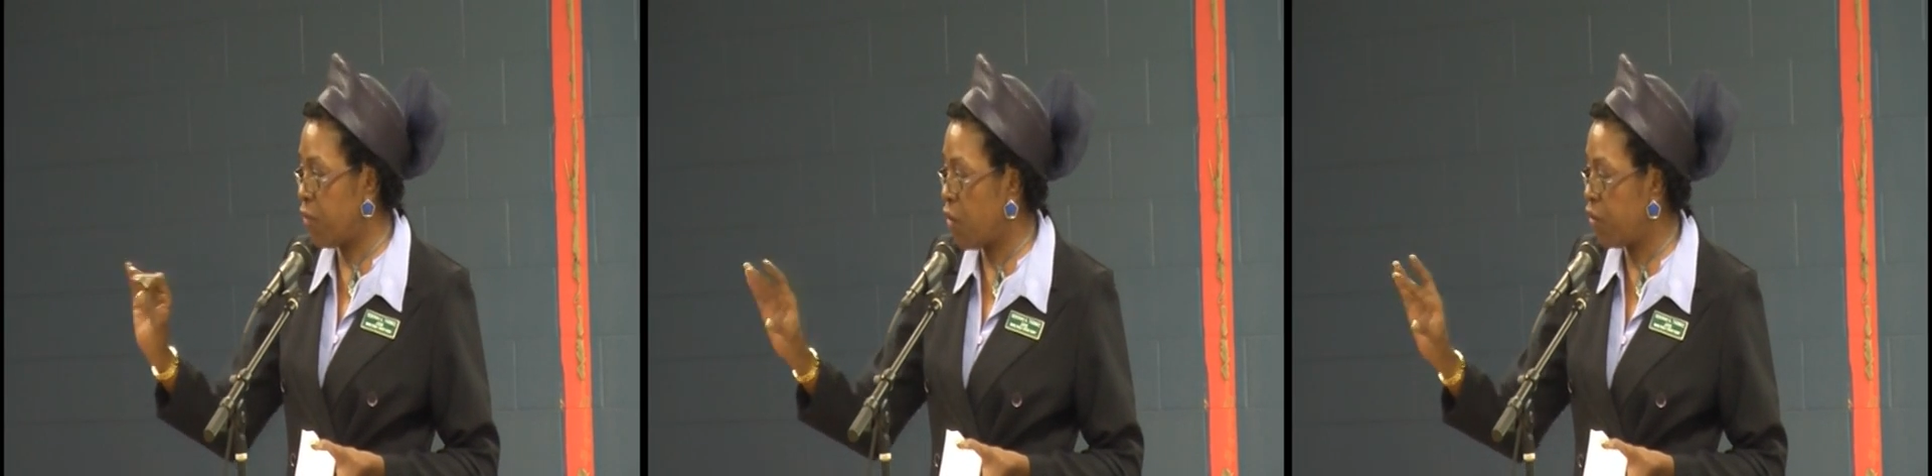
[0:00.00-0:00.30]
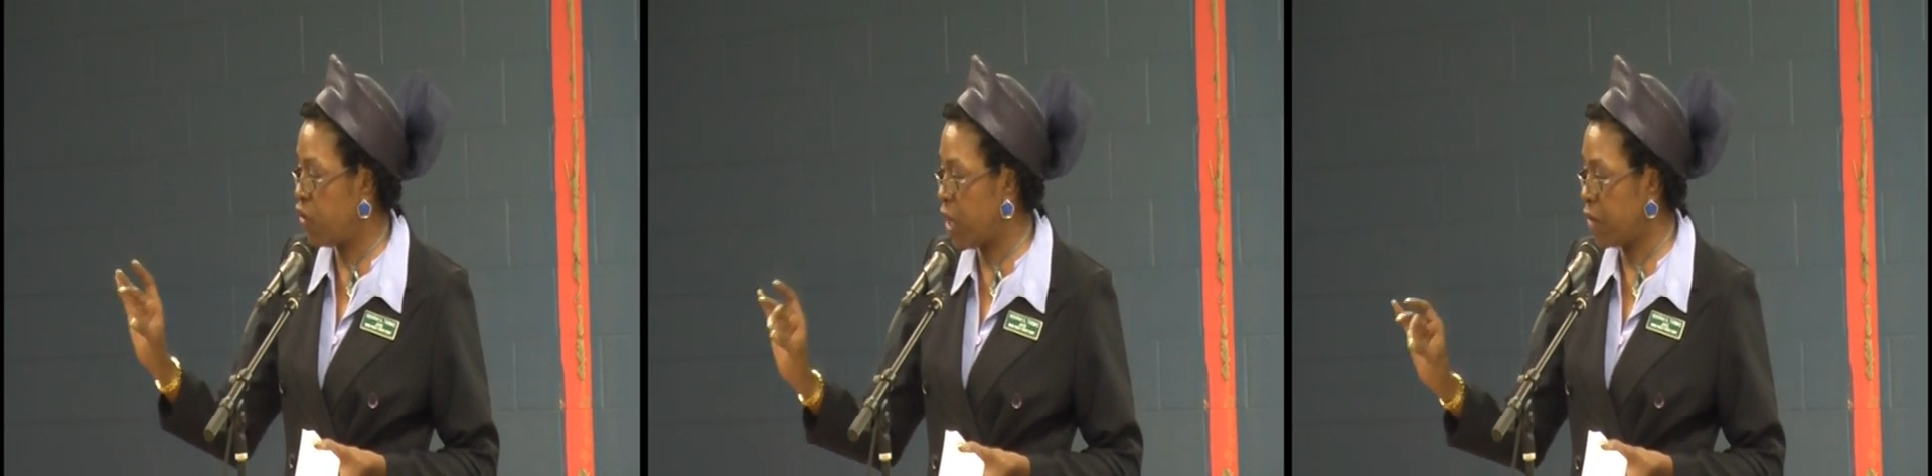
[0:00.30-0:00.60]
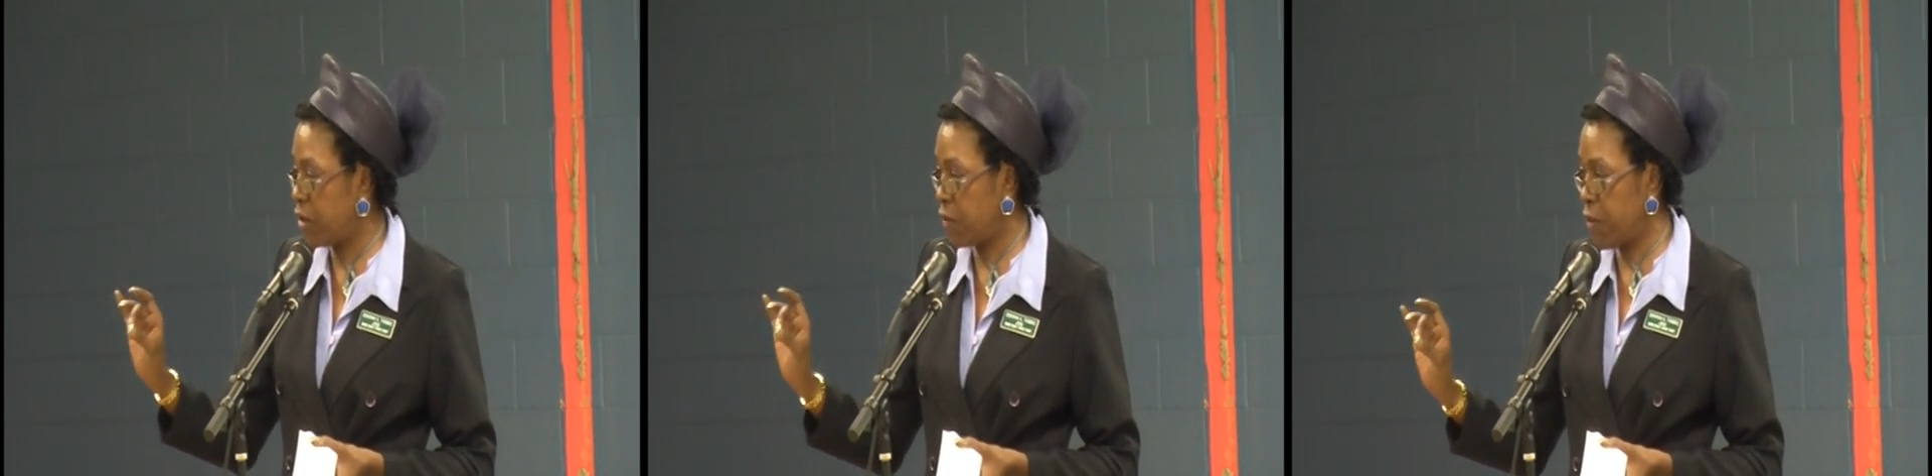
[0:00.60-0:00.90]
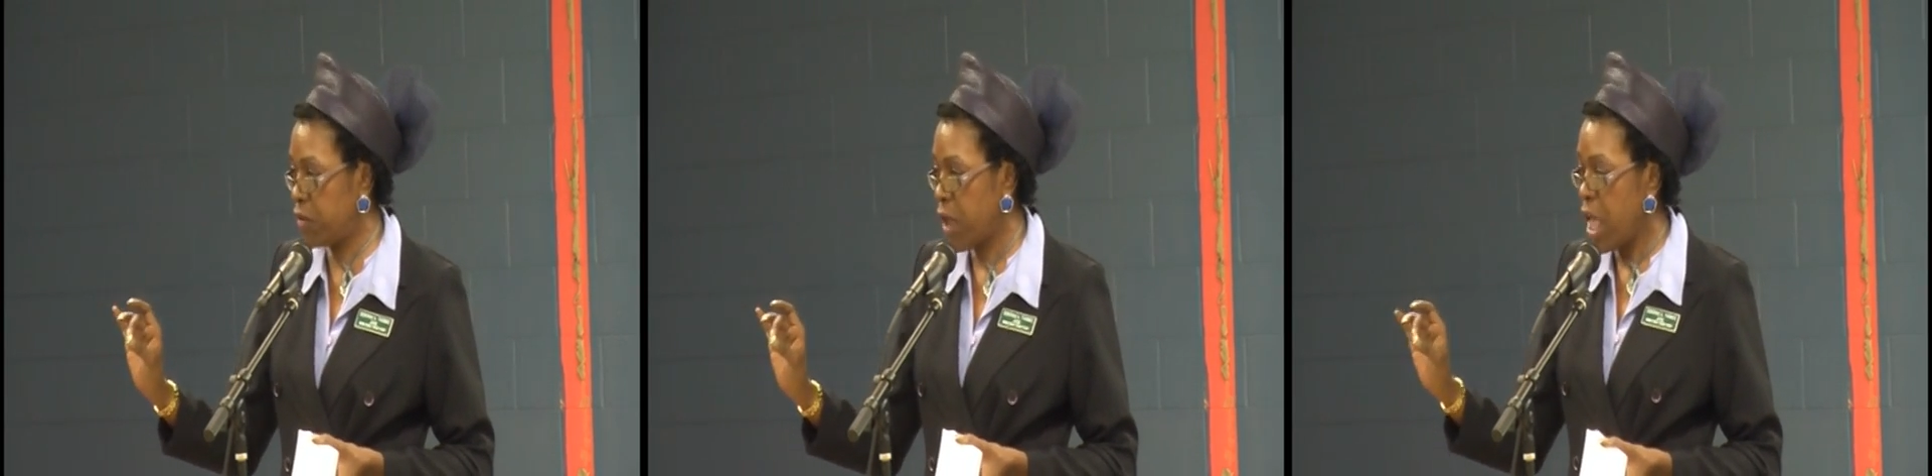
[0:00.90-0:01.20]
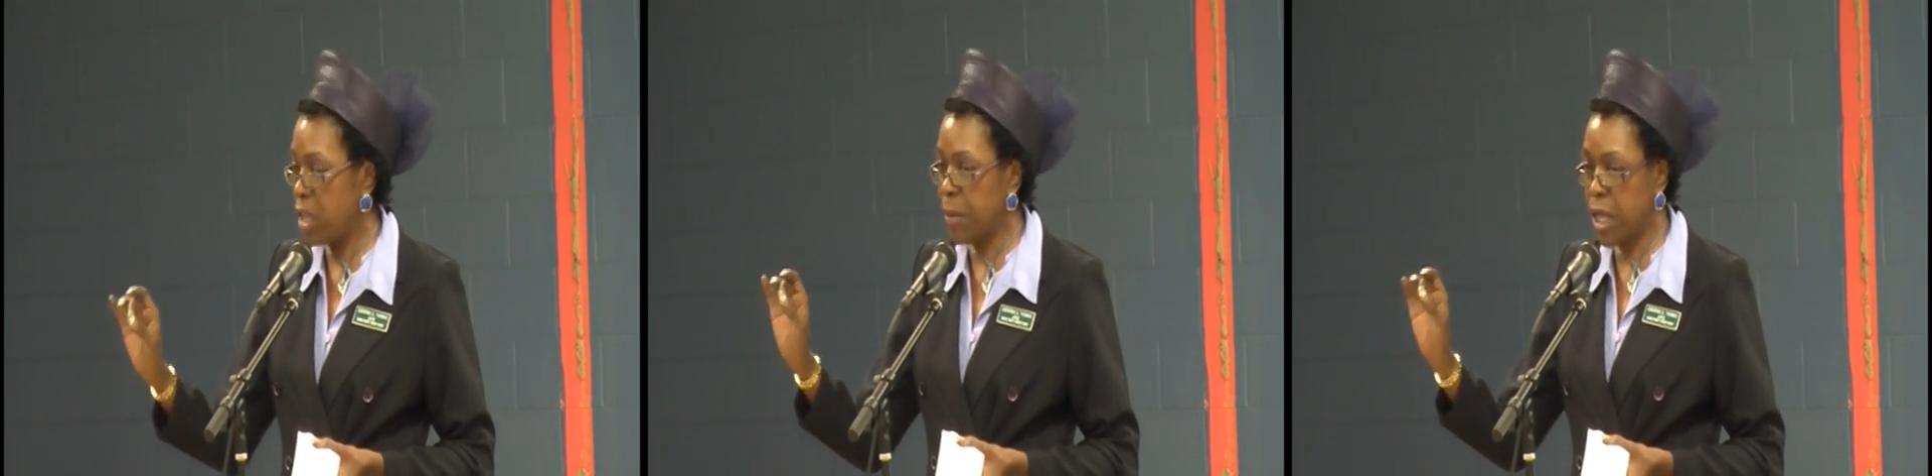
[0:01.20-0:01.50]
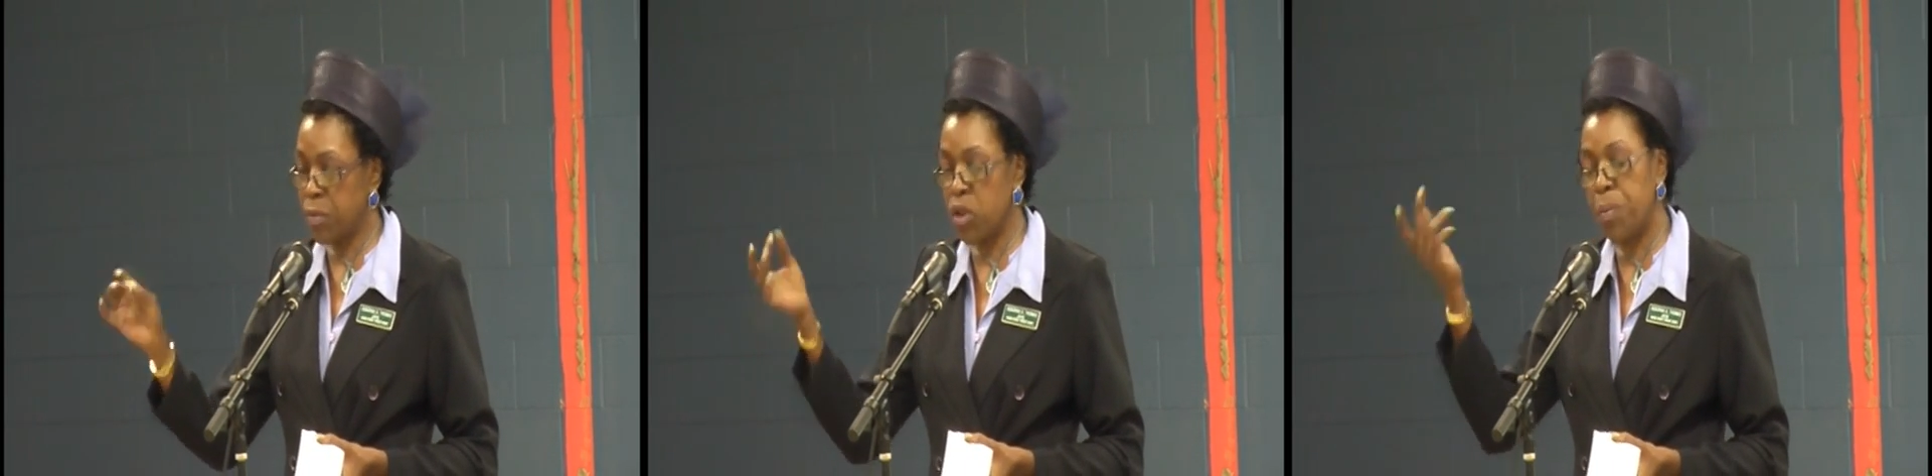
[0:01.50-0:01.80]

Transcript: to vote for justice first is because when